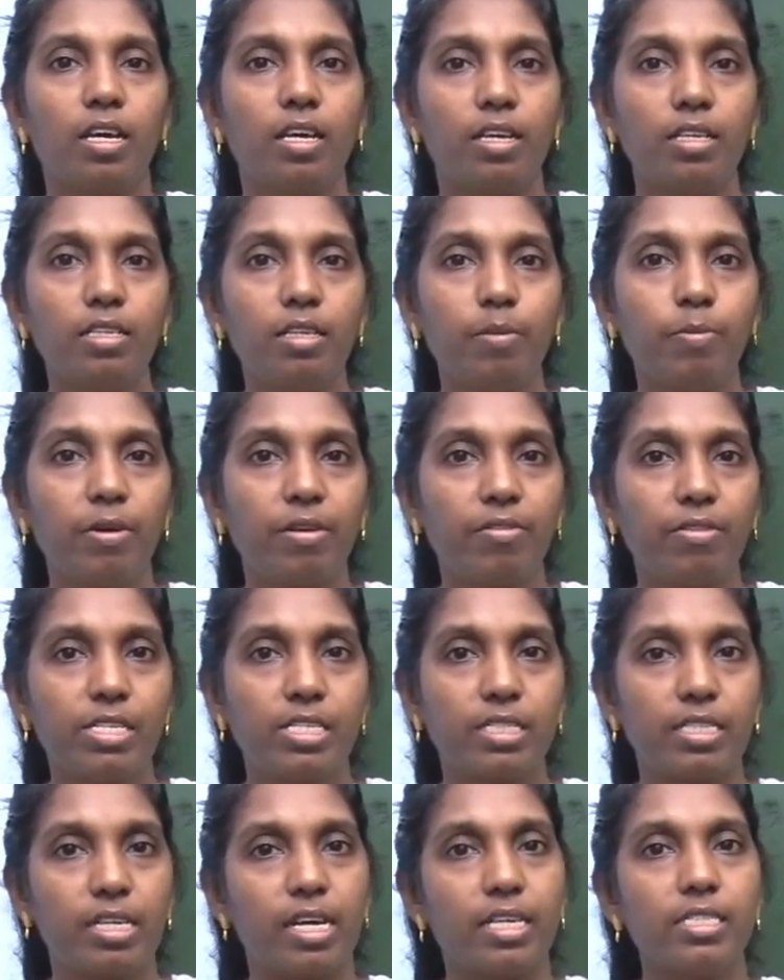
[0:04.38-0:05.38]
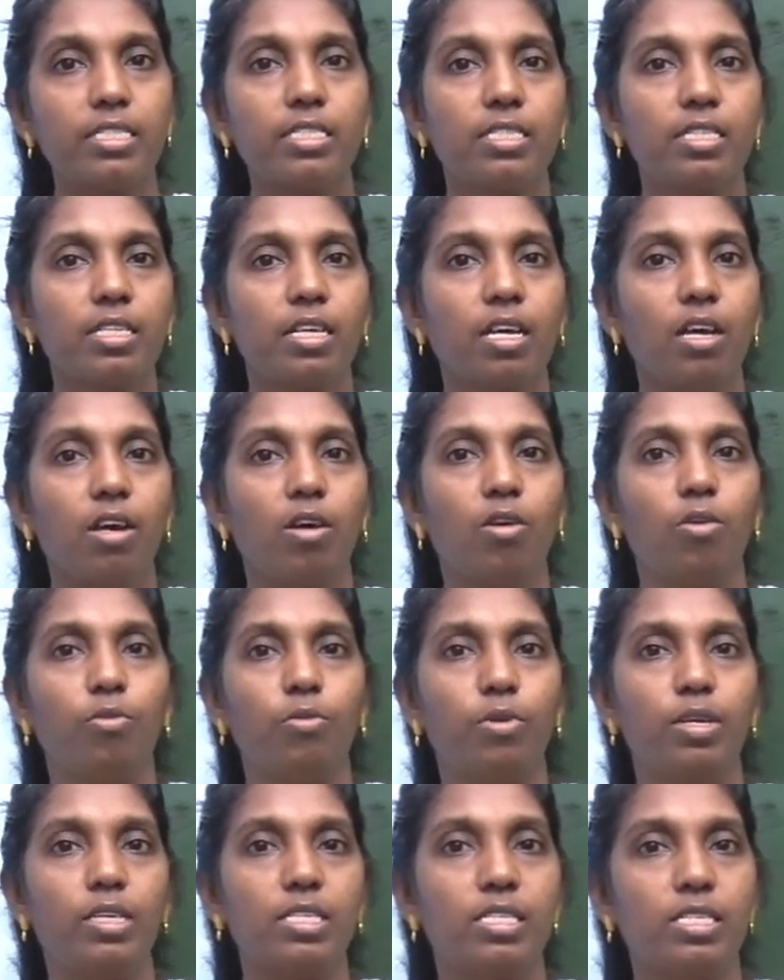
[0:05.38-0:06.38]
In the previous class,
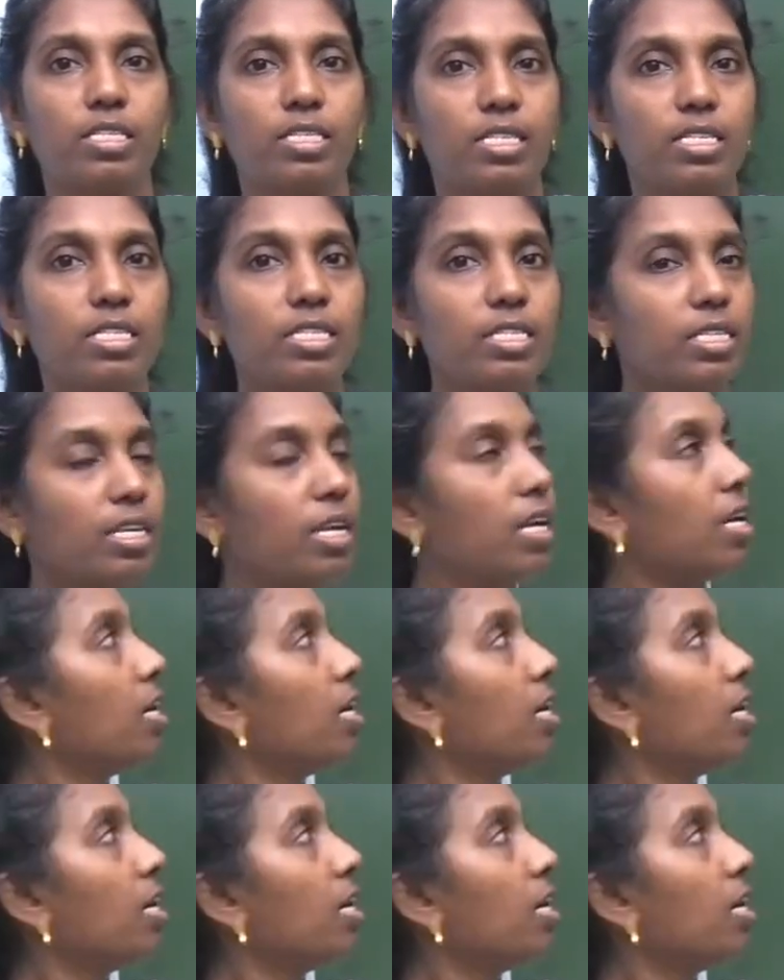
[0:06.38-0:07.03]
we discussed